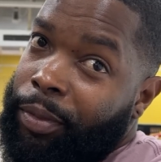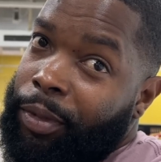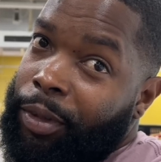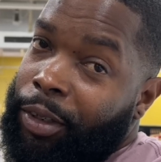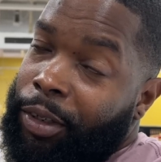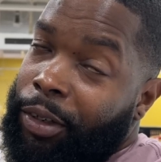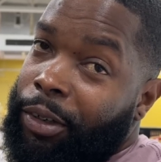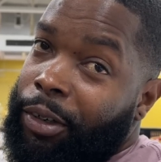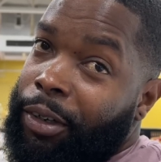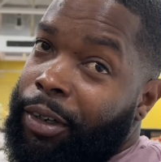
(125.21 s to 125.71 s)

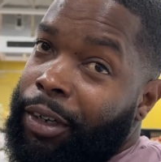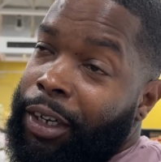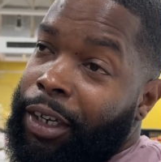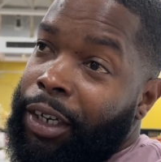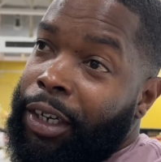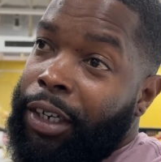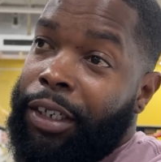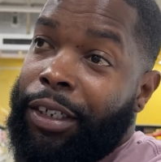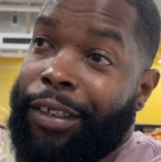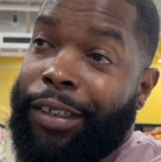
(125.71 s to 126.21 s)
So,
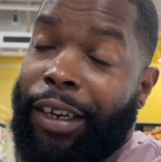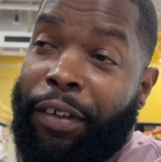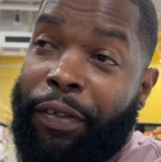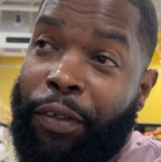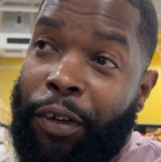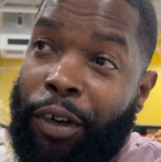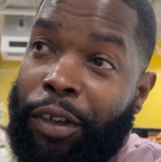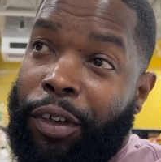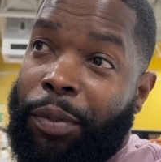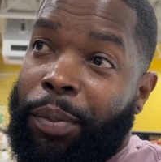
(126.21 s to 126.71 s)
this is
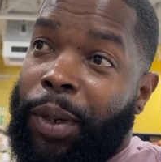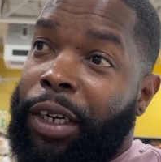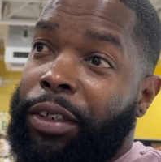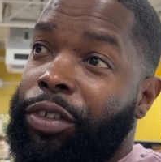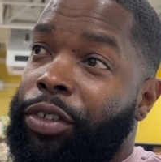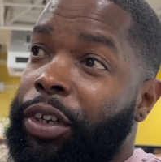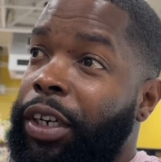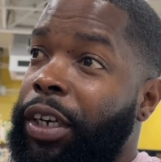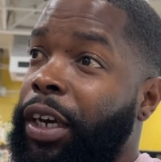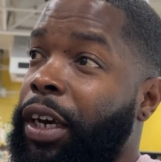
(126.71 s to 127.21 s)
first me
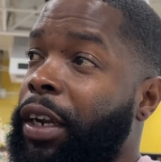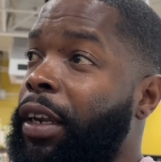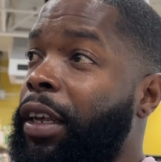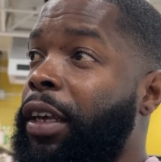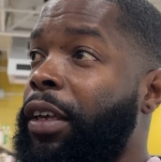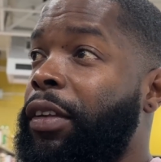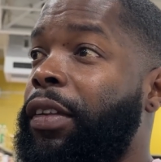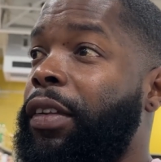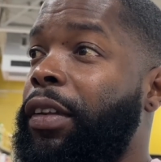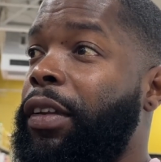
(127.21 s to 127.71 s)
actually a
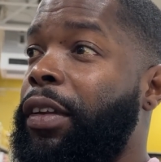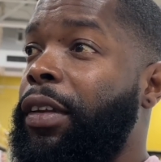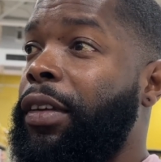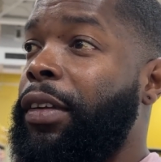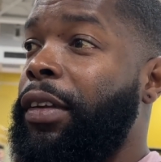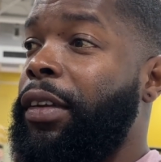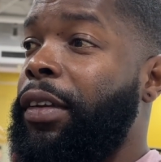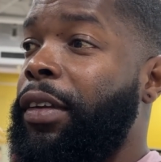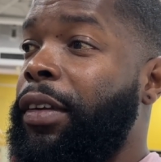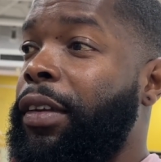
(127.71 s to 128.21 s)
date.
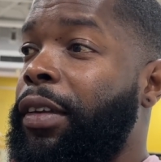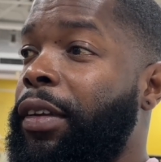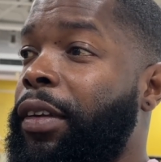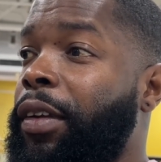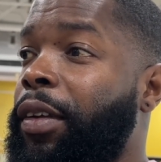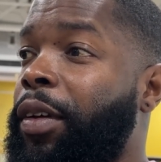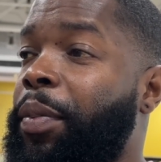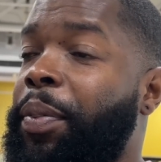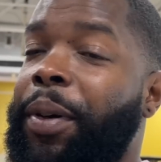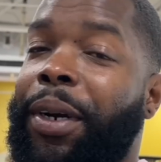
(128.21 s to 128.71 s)

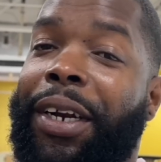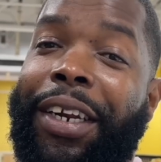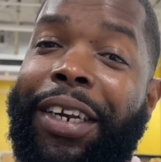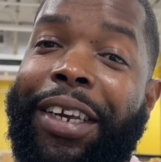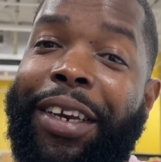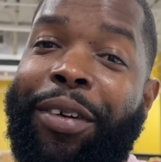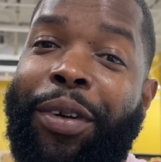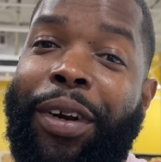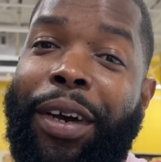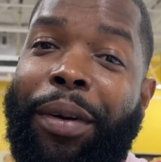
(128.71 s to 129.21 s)
Go on a
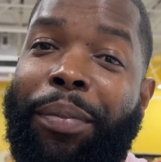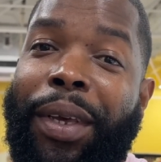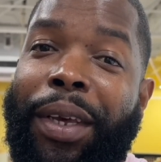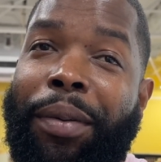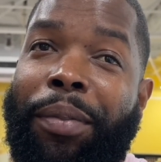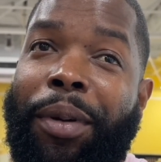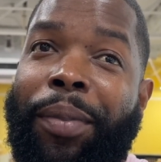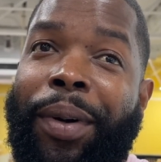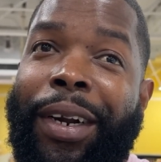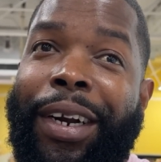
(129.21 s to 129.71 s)
date with a
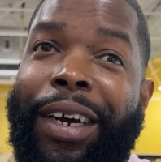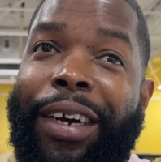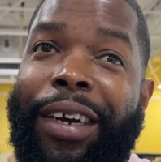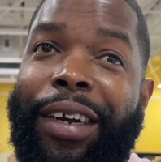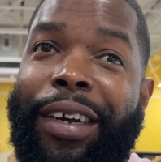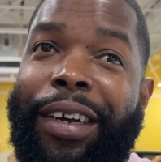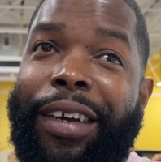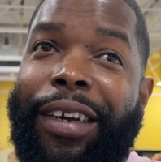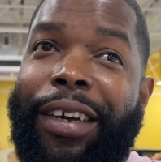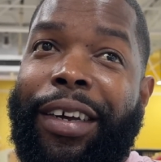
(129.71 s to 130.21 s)
baby mother.
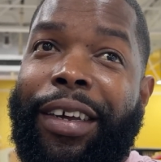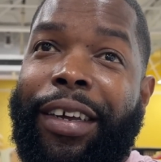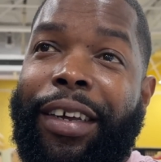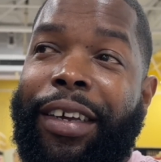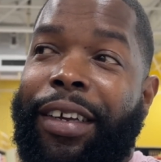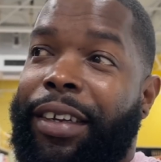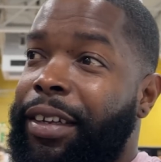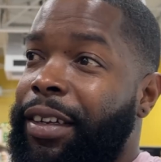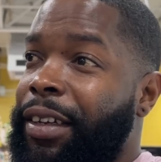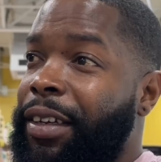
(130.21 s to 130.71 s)

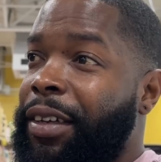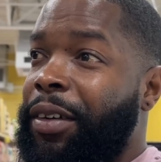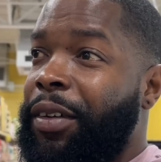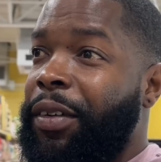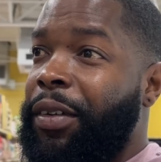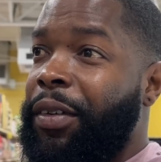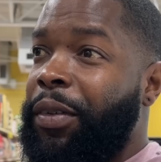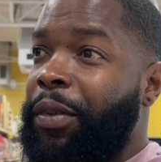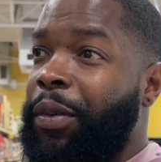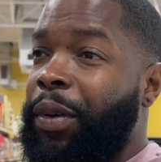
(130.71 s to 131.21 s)

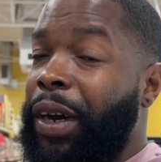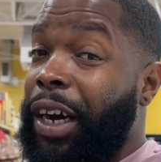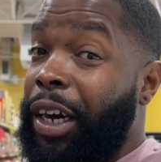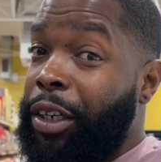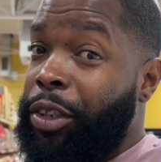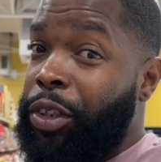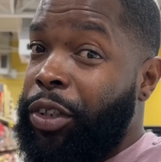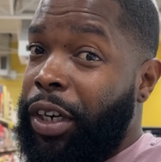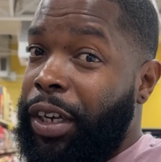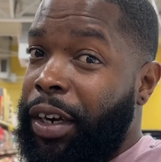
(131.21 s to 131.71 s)
We
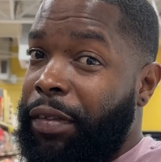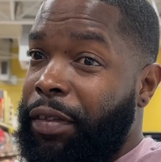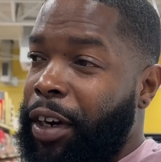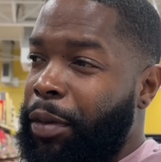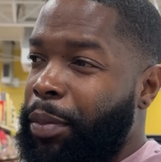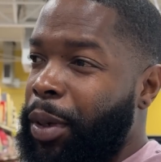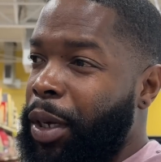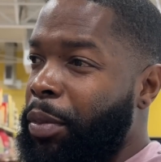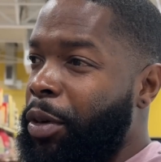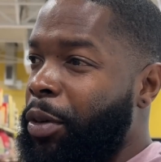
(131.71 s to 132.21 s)
actually have a
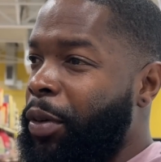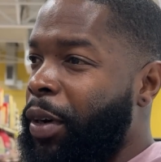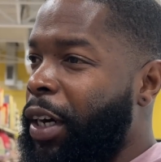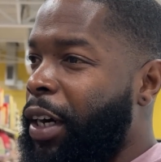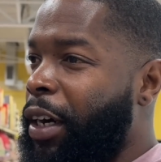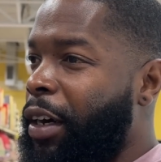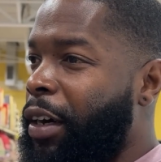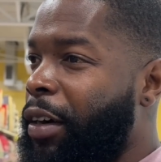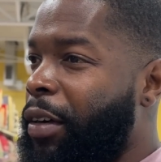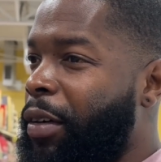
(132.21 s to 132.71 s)
baby with
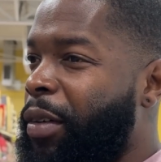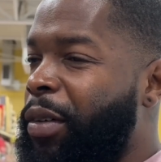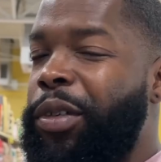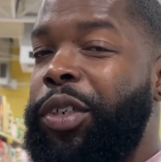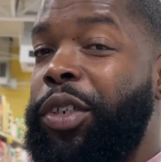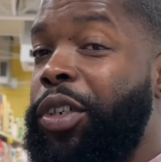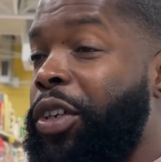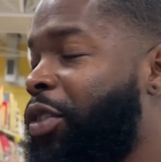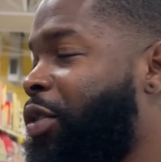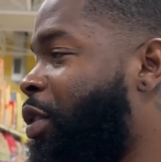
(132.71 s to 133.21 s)
her. We
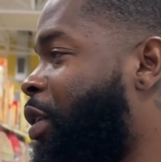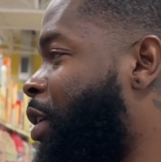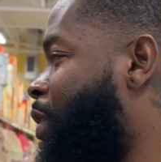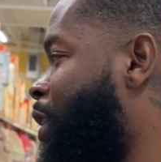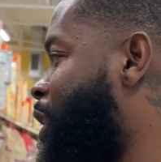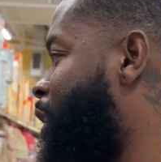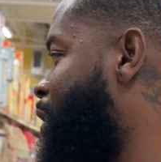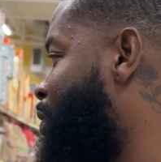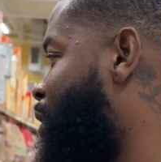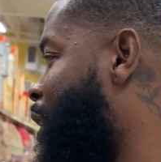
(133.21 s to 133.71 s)
not just go and
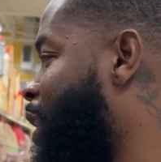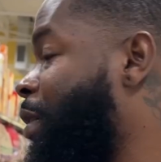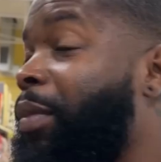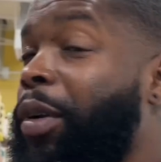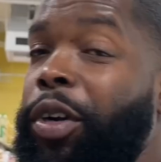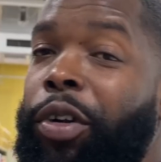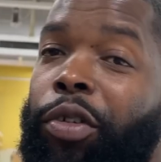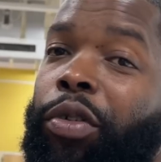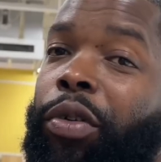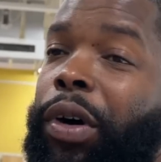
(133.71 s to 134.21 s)
watch your vlog. Me
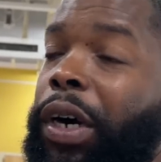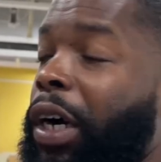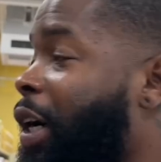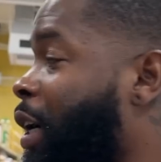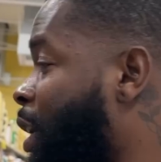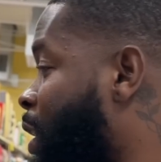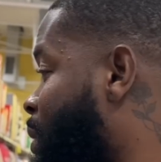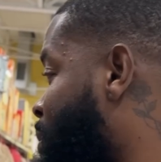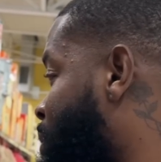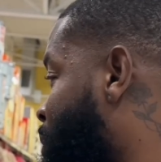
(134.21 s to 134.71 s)
don't know what
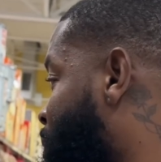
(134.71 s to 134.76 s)
got